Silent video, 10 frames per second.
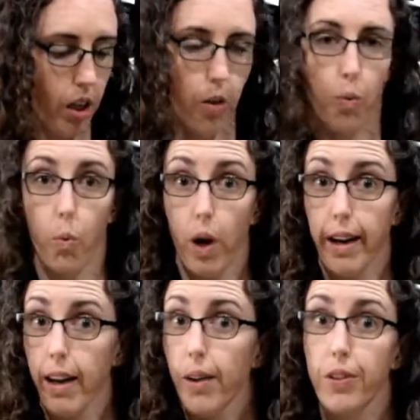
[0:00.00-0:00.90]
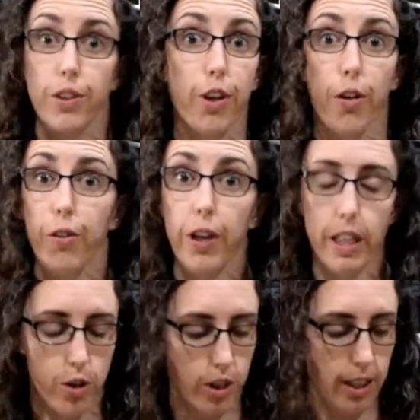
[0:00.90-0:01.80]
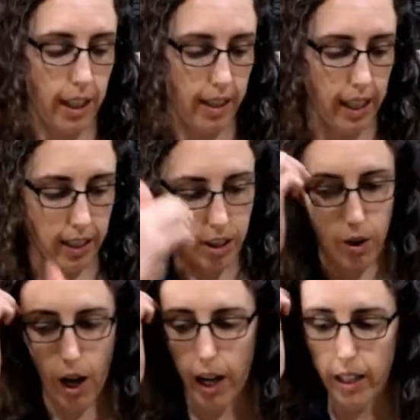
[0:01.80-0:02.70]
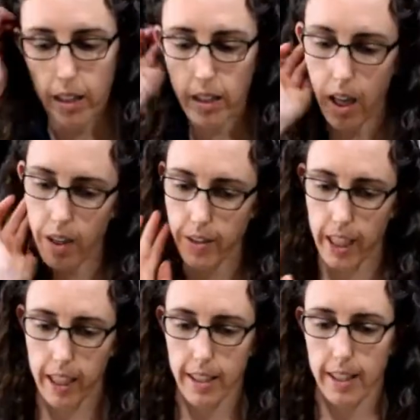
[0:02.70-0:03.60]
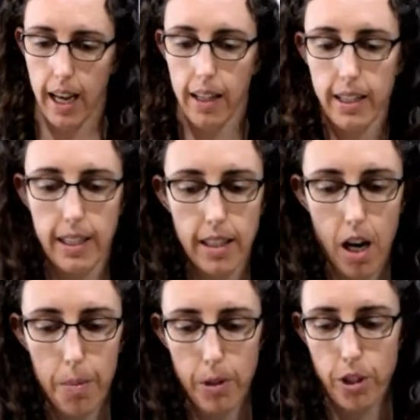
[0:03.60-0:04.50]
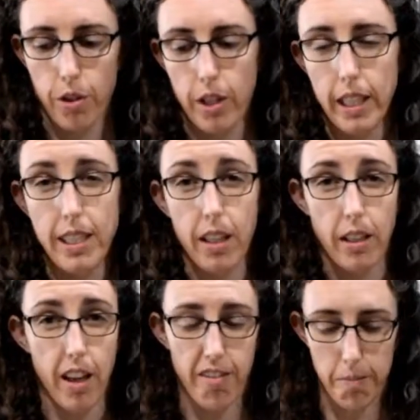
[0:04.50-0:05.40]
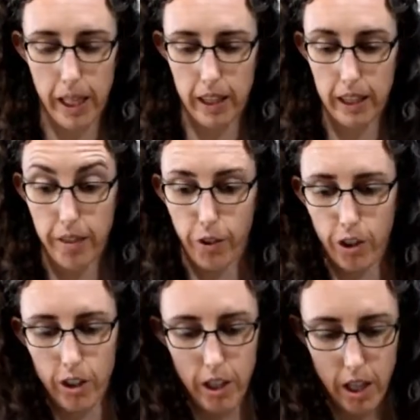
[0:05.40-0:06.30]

What else? Go for interesting things. So I love taking salads as an opportunity to love my liver.